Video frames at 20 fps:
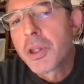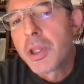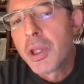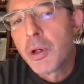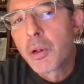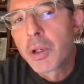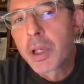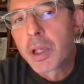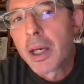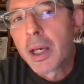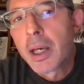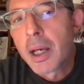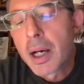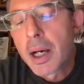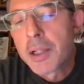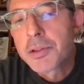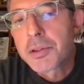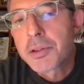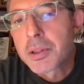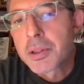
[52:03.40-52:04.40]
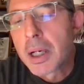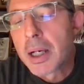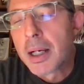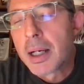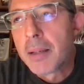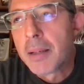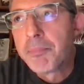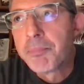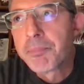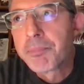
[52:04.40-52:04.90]
the UK has,
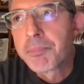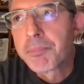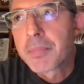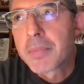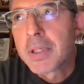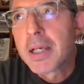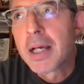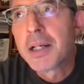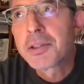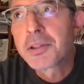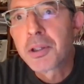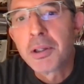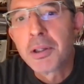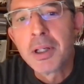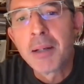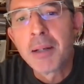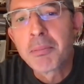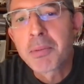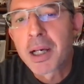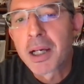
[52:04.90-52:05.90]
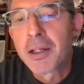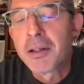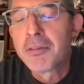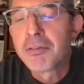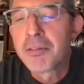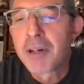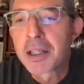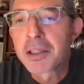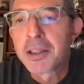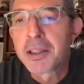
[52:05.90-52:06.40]
sorry, I'm kind of
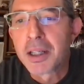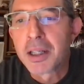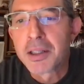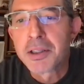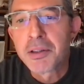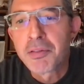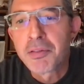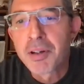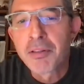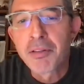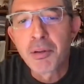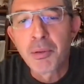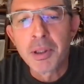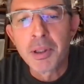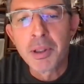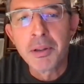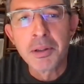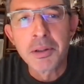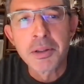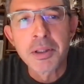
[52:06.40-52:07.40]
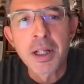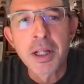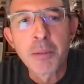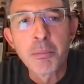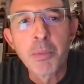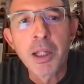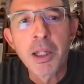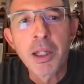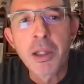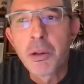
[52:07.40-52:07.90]
acting as if everyone knows that,
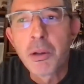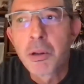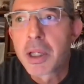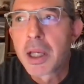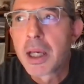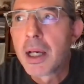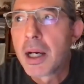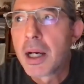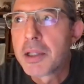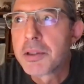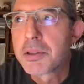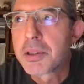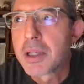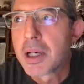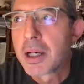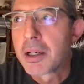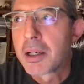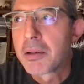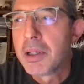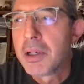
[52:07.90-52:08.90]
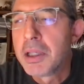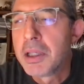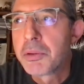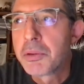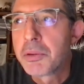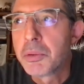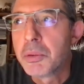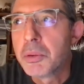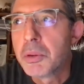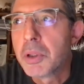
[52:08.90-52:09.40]
but the UK has agreed
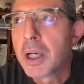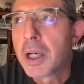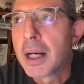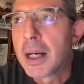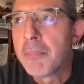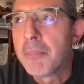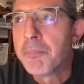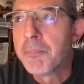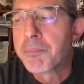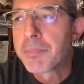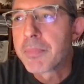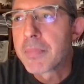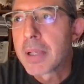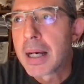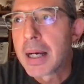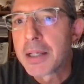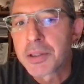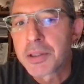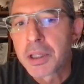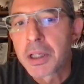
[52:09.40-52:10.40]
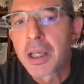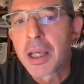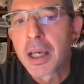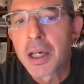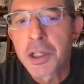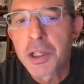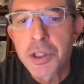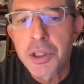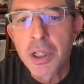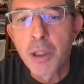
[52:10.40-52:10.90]
to, has
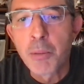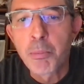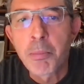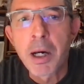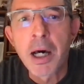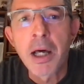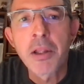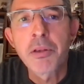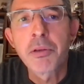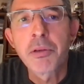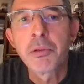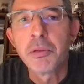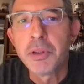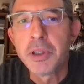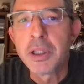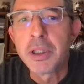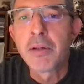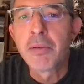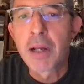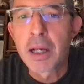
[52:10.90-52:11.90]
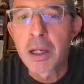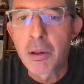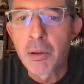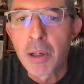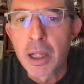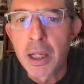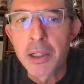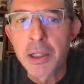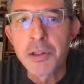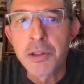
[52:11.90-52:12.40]
engaged in a path to
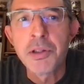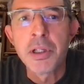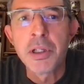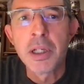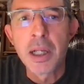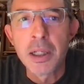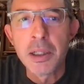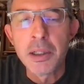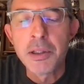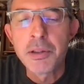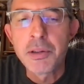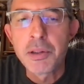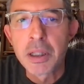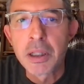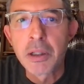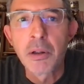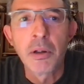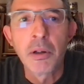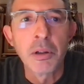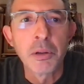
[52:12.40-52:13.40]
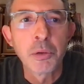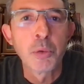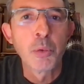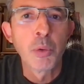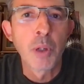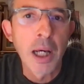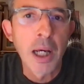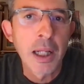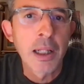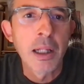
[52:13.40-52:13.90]
deregulate gene editing, or to
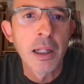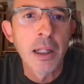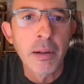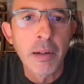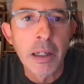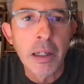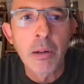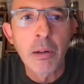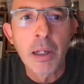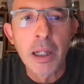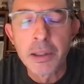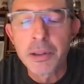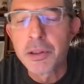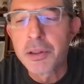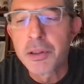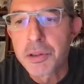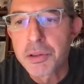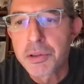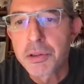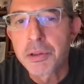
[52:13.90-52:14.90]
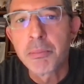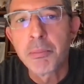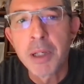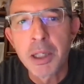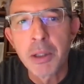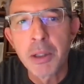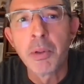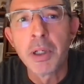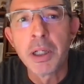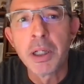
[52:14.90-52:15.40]
lightly regulate it, is the
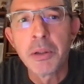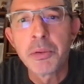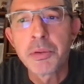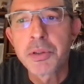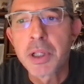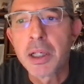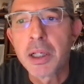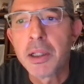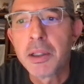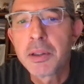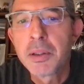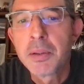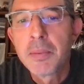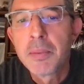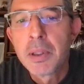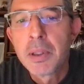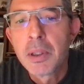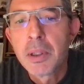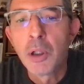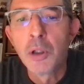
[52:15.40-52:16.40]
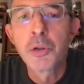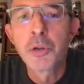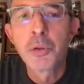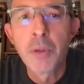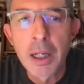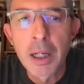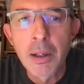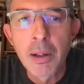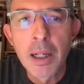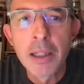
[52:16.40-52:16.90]
better way to say it, or to
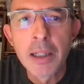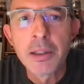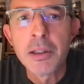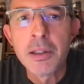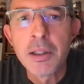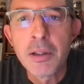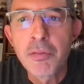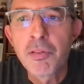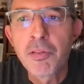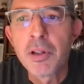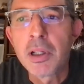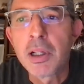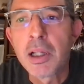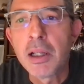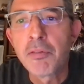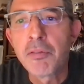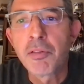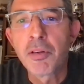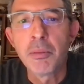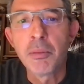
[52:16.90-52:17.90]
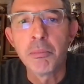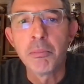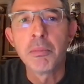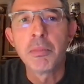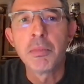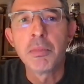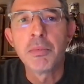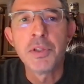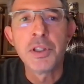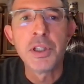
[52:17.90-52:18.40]
regulate it differently from
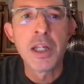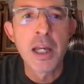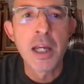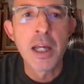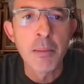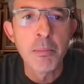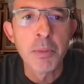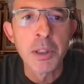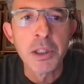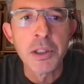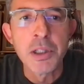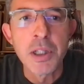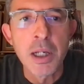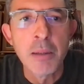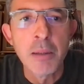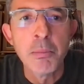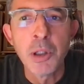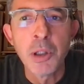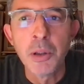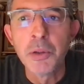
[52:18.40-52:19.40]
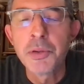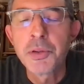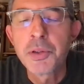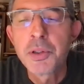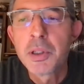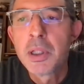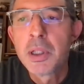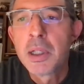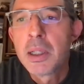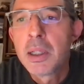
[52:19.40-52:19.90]
GM and GMOs.
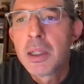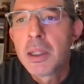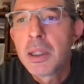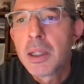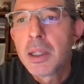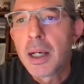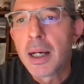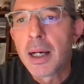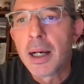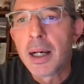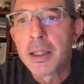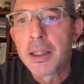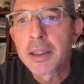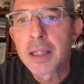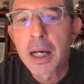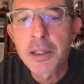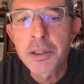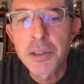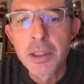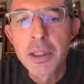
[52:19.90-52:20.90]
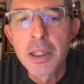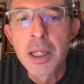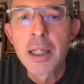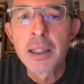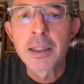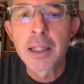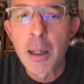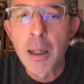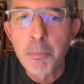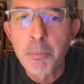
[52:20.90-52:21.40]
It hasn't
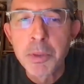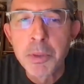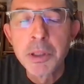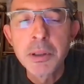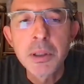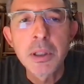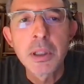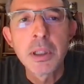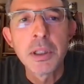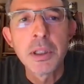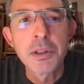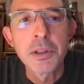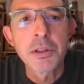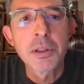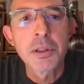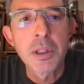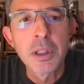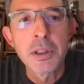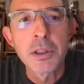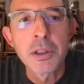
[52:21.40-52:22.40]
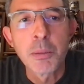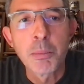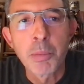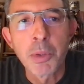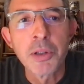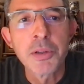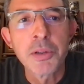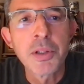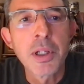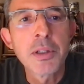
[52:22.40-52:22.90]
yet happened. It's a
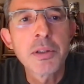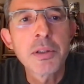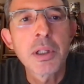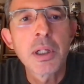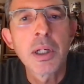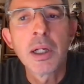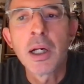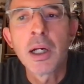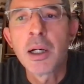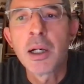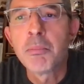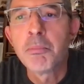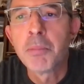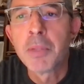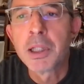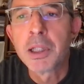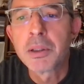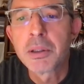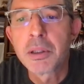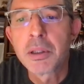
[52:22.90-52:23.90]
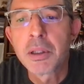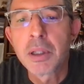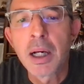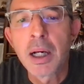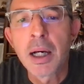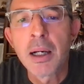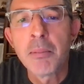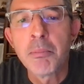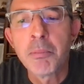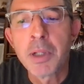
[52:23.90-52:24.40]
process, but
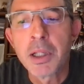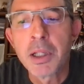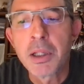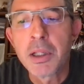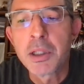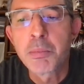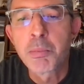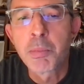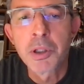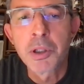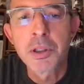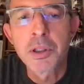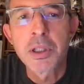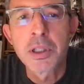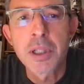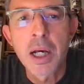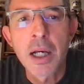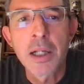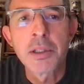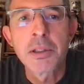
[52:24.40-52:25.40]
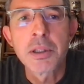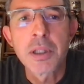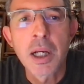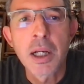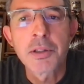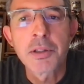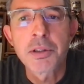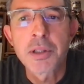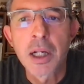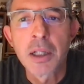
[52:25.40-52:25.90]
this process has
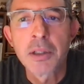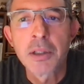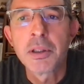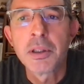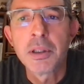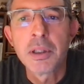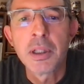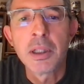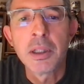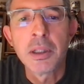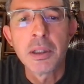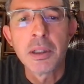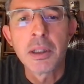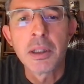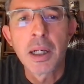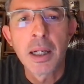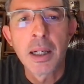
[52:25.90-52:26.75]
started, and